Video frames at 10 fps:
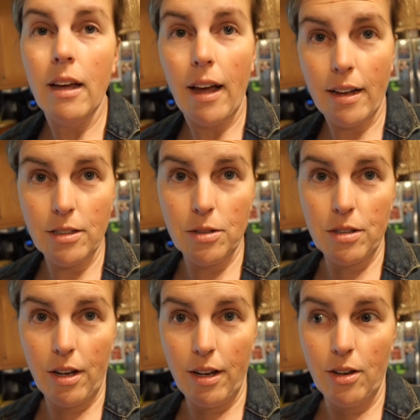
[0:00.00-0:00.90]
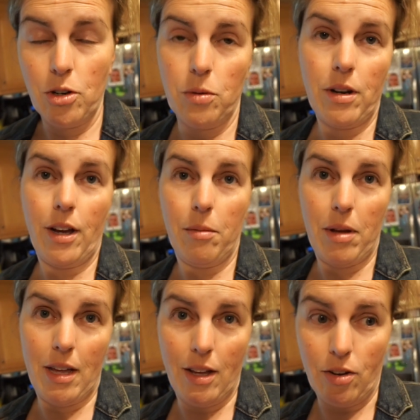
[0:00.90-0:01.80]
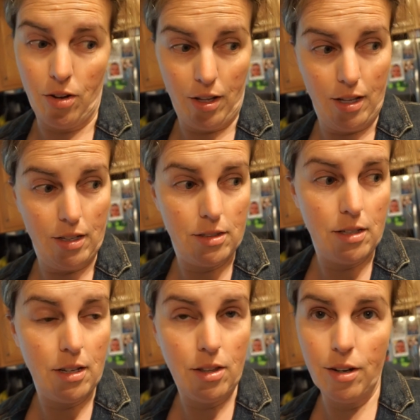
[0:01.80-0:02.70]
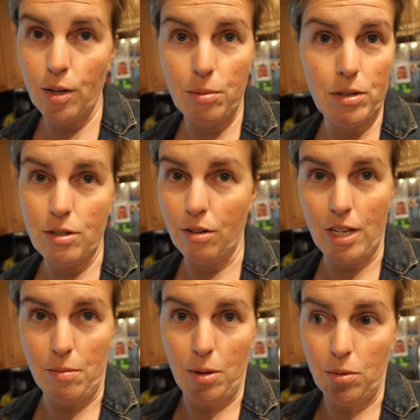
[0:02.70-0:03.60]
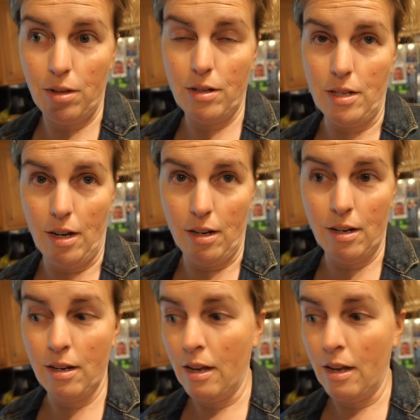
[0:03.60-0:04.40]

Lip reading: As you saw, Andrew and I are making cookies. They're gonna be so yummy when they're done.